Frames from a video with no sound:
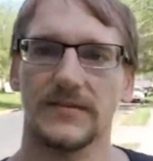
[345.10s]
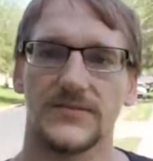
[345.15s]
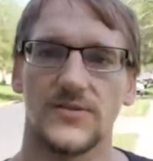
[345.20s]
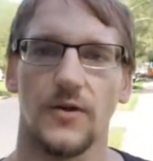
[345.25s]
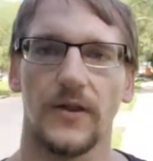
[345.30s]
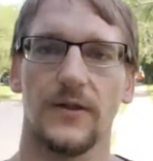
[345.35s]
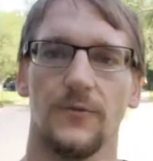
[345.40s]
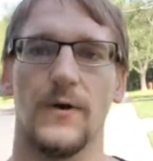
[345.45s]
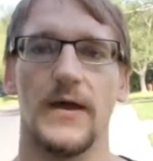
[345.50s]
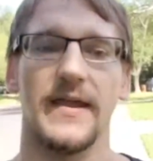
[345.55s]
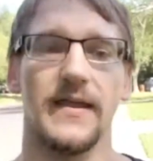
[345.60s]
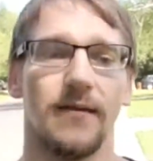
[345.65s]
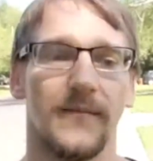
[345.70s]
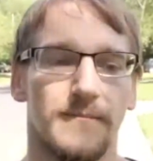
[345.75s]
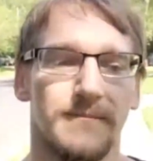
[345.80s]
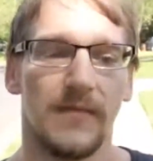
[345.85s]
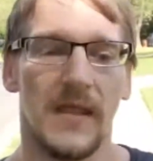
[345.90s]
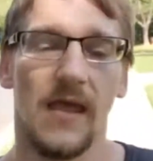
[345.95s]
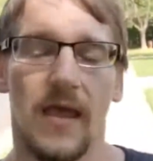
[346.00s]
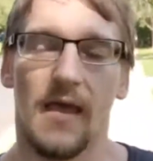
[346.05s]
anyway,
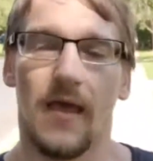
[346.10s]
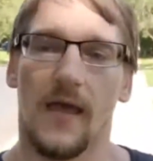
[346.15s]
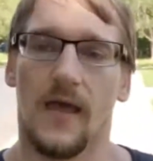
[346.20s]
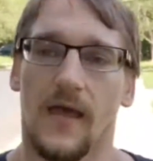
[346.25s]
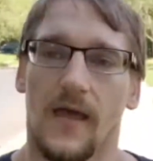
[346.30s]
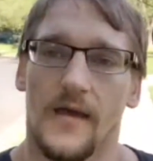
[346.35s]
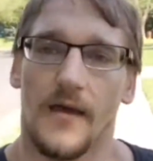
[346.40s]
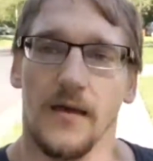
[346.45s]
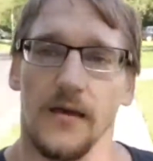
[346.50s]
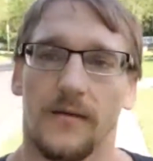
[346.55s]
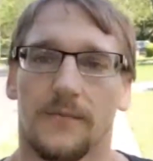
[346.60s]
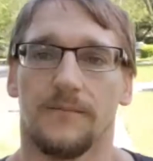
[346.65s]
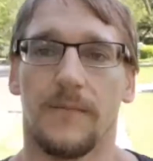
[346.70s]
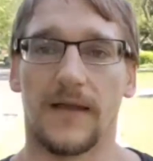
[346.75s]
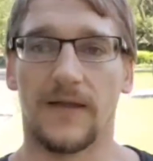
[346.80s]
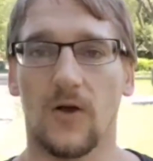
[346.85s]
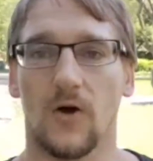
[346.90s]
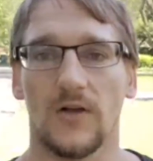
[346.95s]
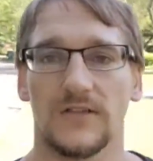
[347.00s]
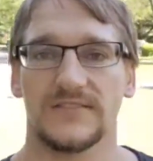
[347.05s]
my
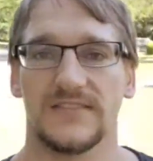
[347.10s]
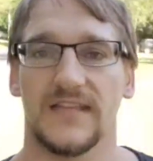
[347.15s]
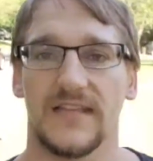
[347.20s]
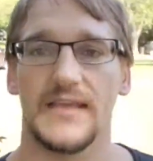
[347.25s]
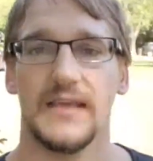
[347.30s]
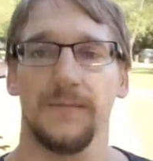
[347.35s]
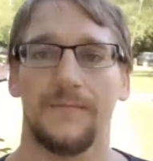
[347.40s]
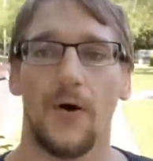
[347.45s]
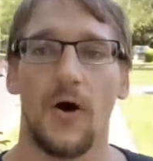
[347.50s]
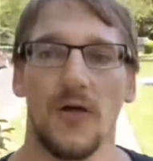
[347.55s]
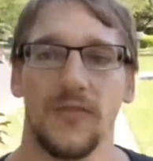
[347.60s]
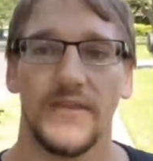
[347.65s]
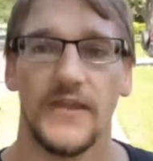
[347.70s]
goal is to keep all